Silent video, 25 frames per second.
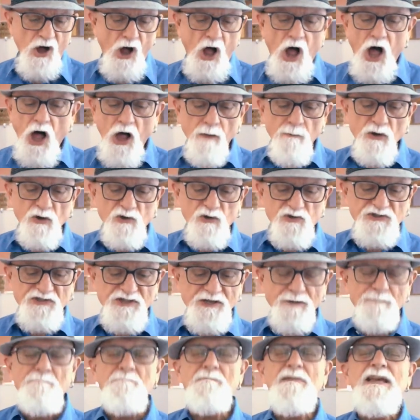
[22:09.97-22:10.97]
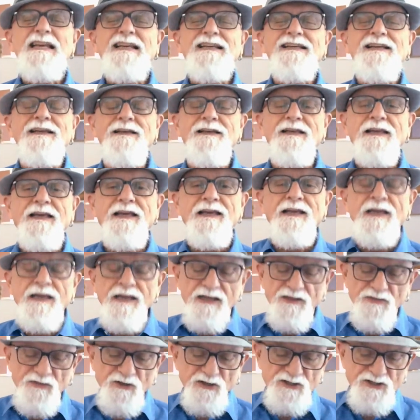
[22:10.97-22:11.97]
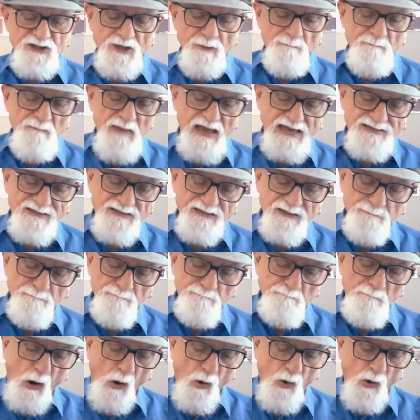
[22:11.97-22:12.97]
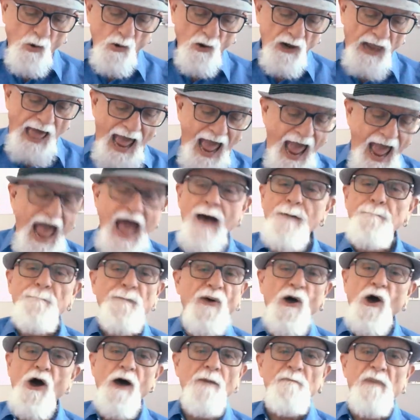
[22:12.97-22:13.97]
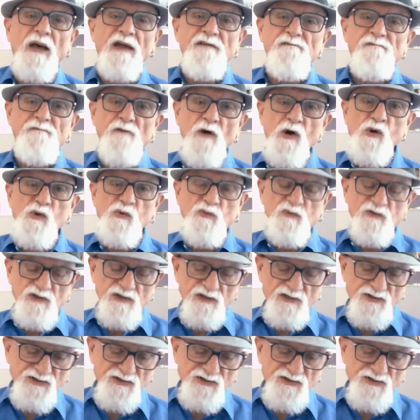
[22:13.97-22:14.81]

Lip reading: Almost immediately, the Tibetan bowl app on my phone